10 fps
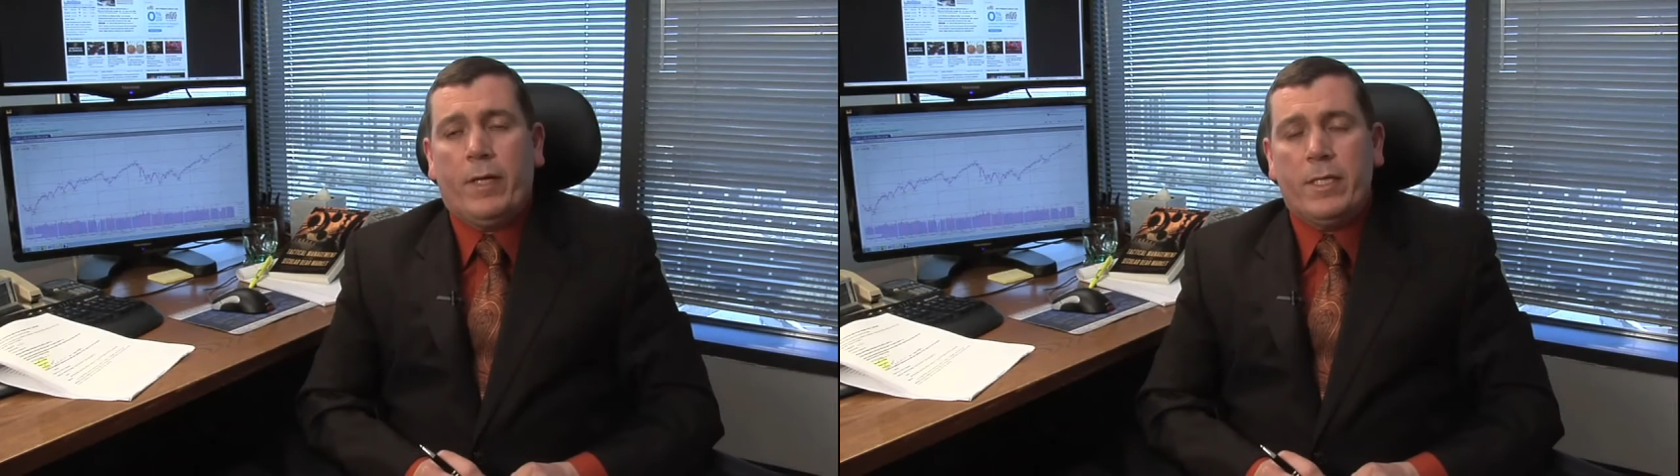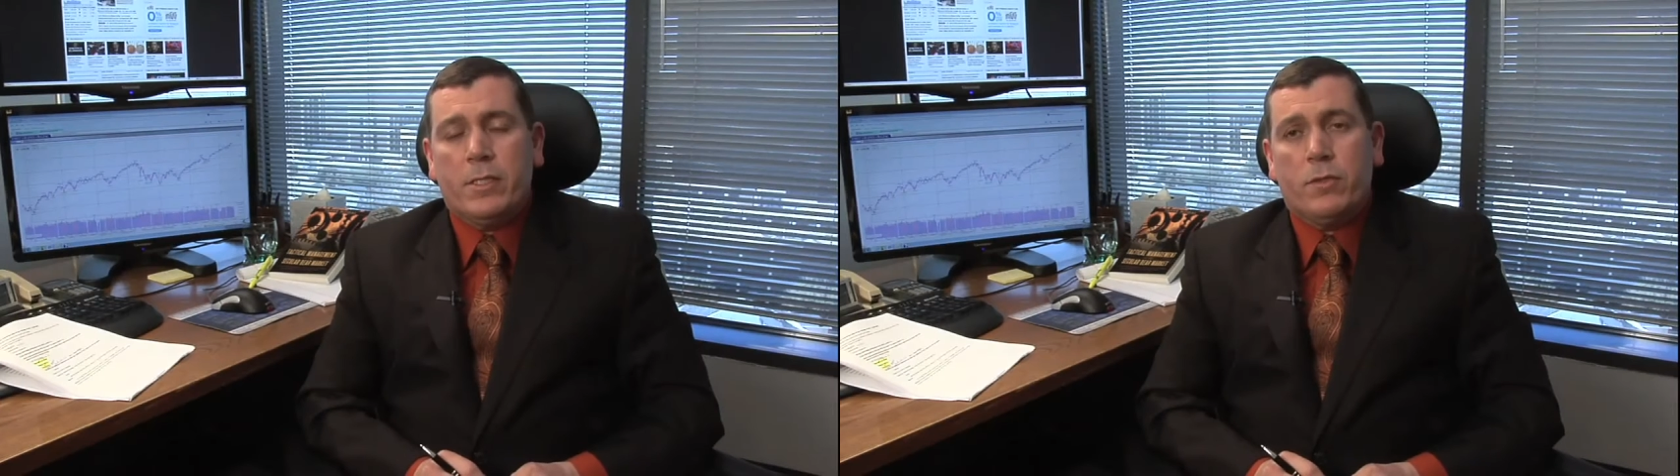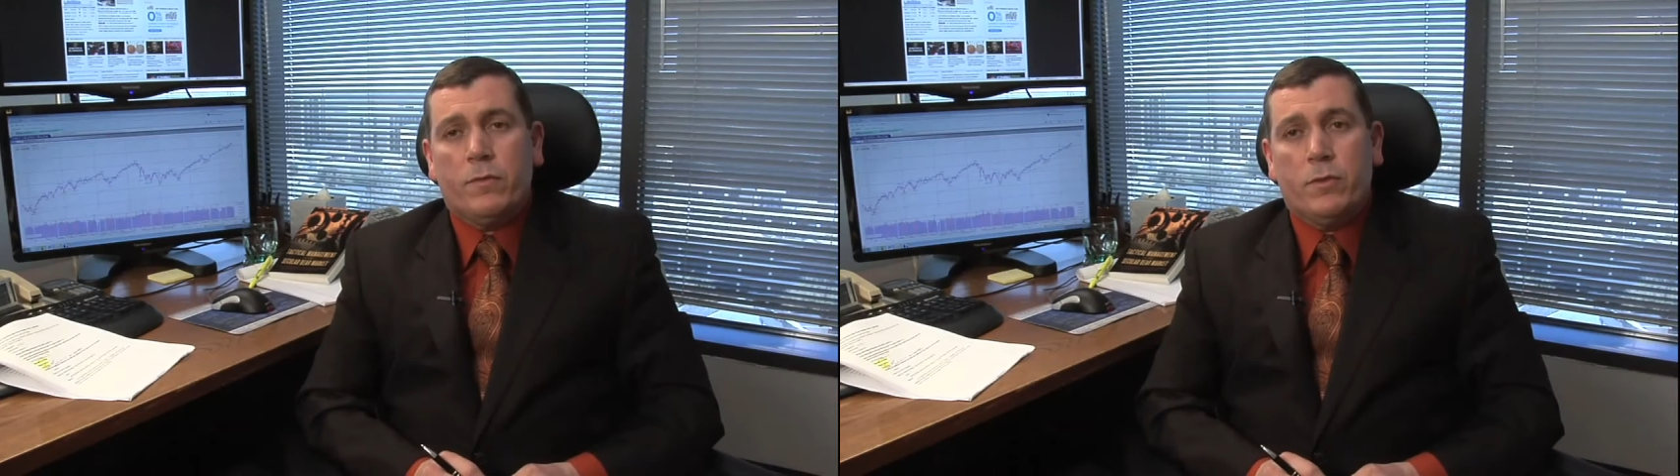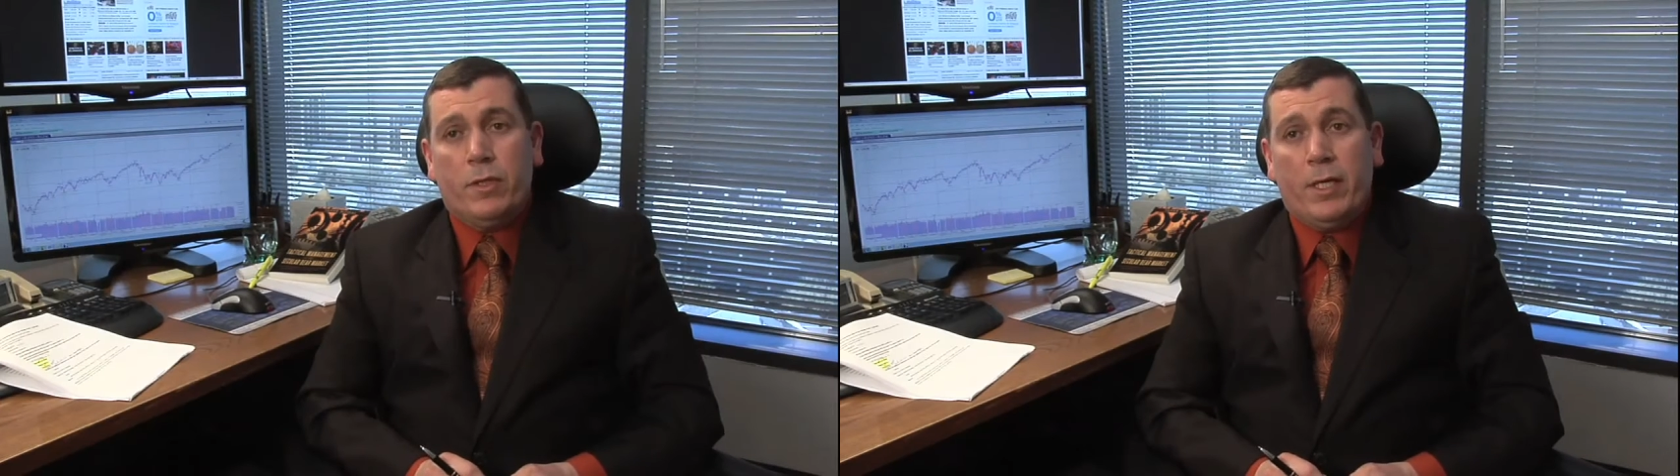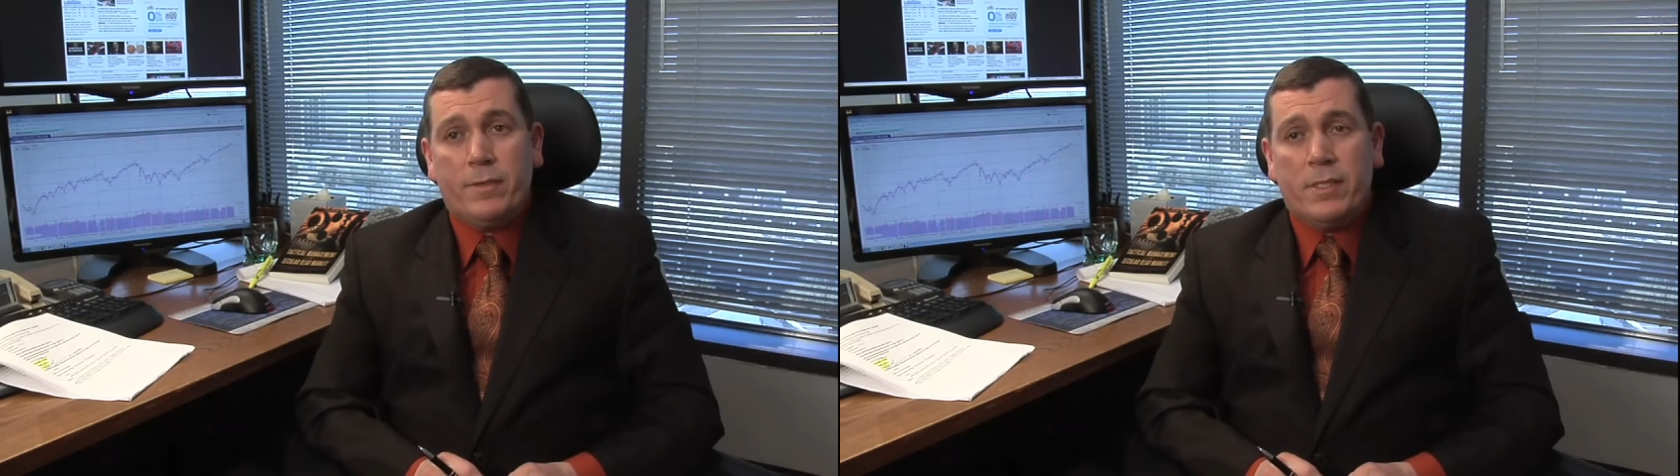crisis of
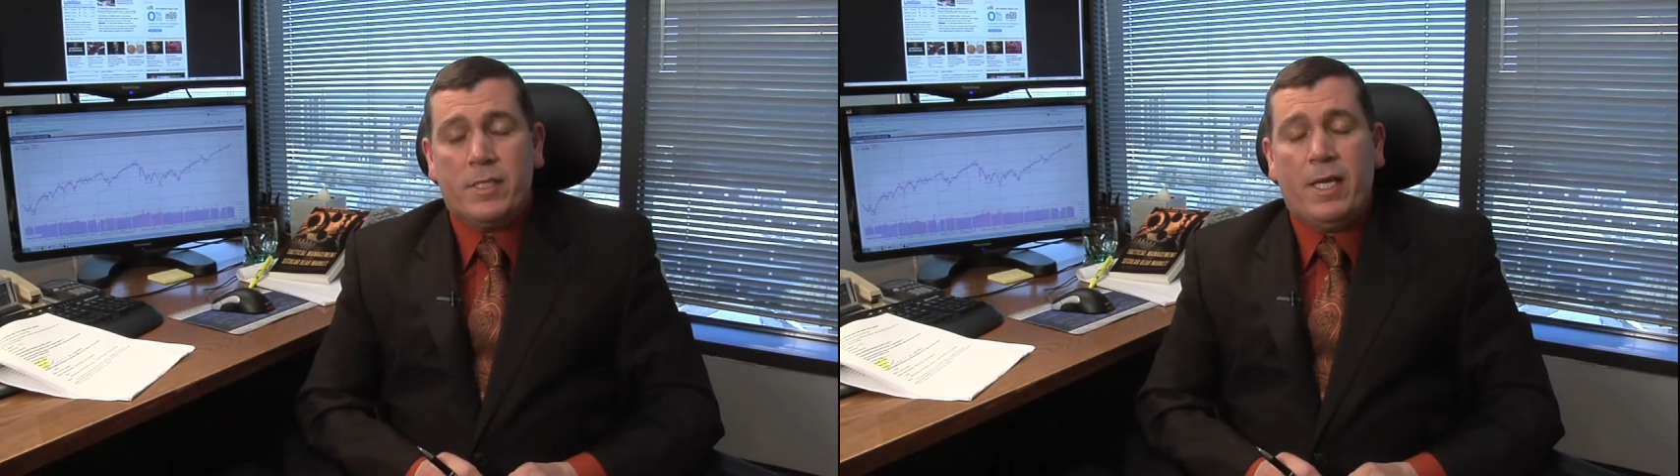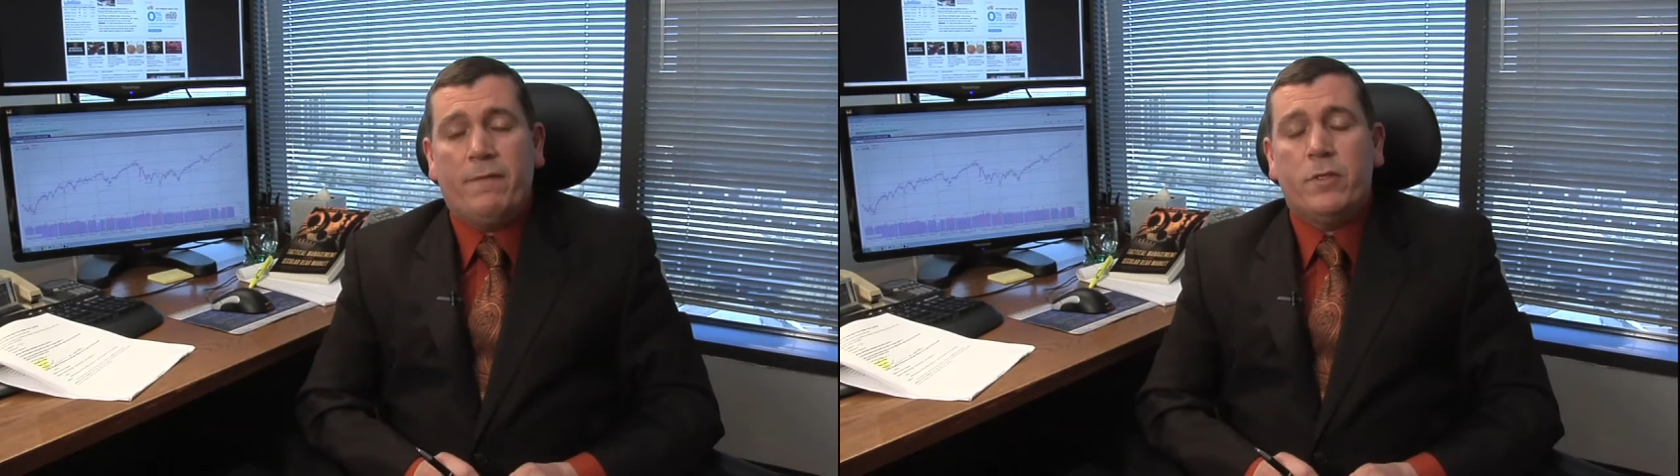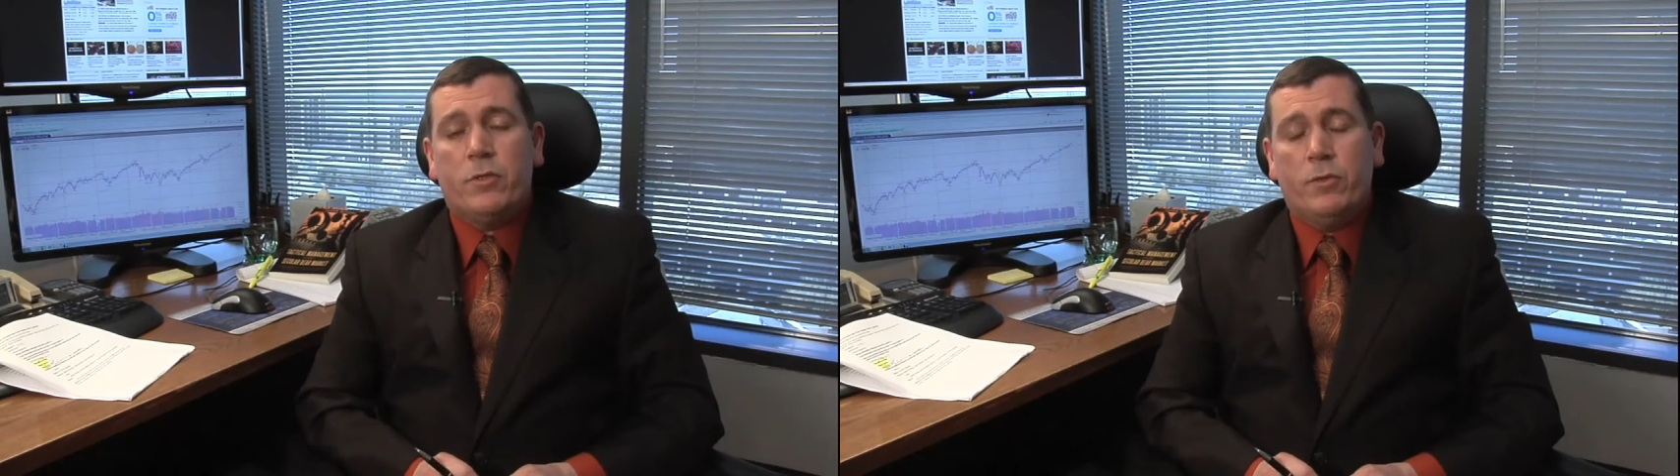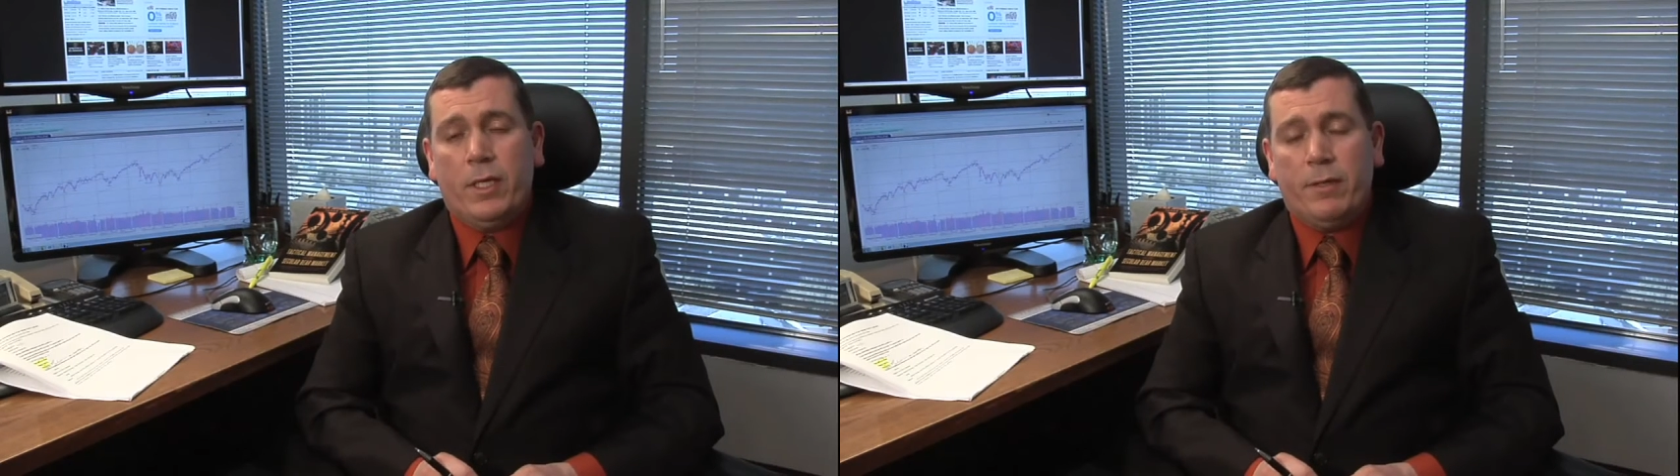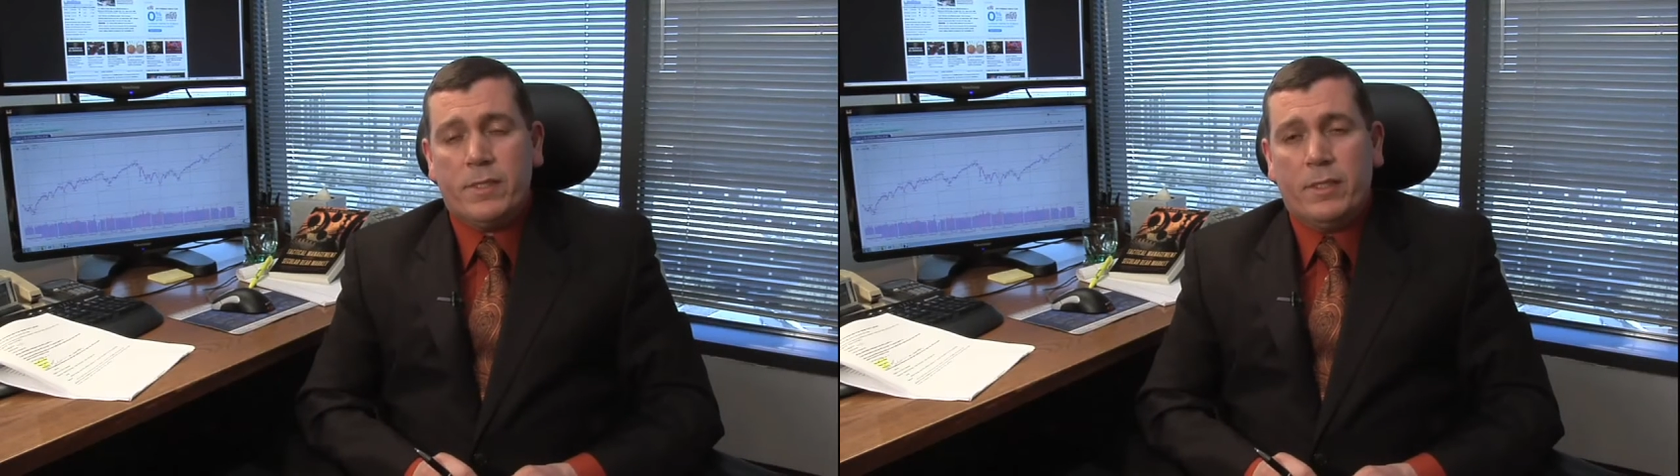
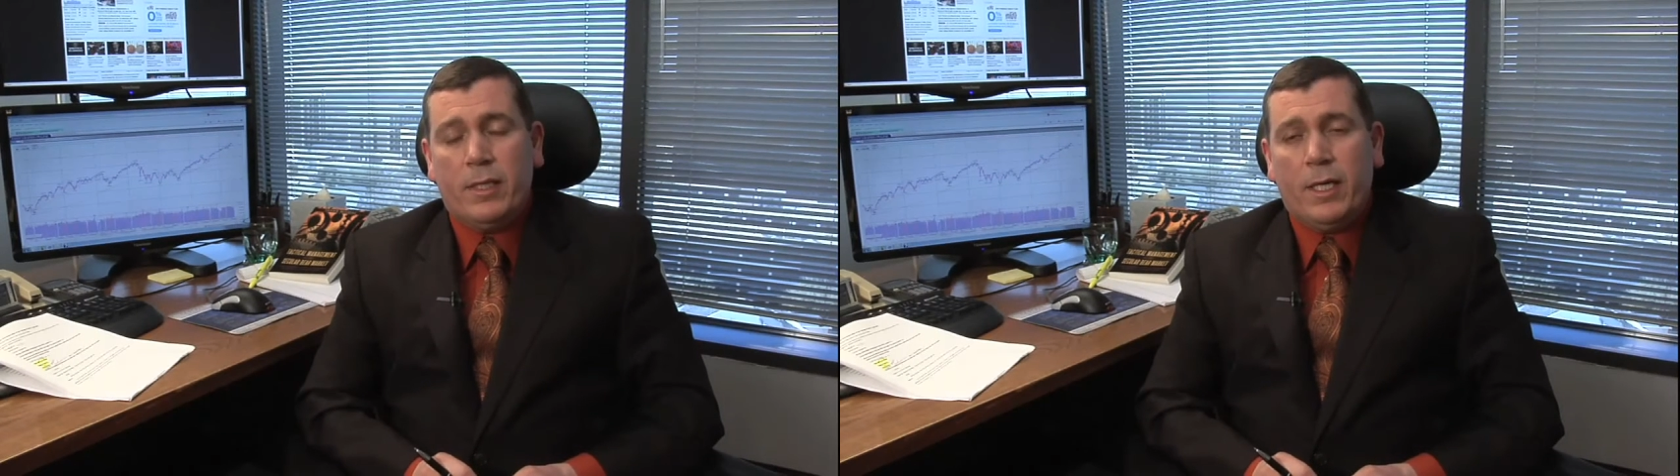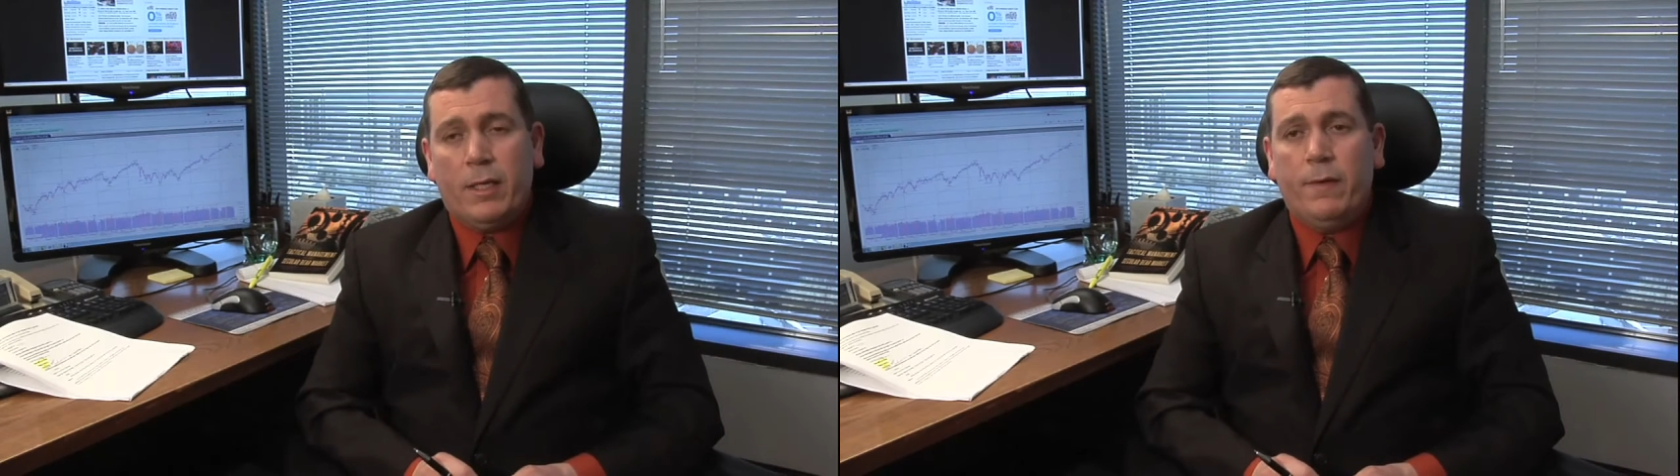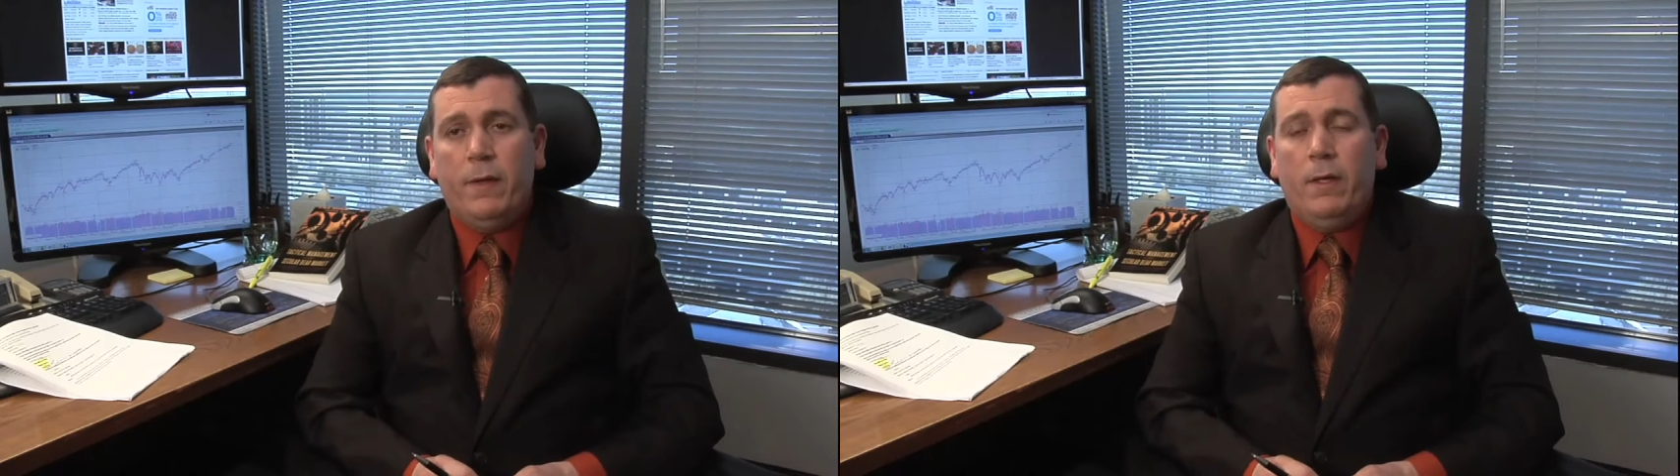2007-2009.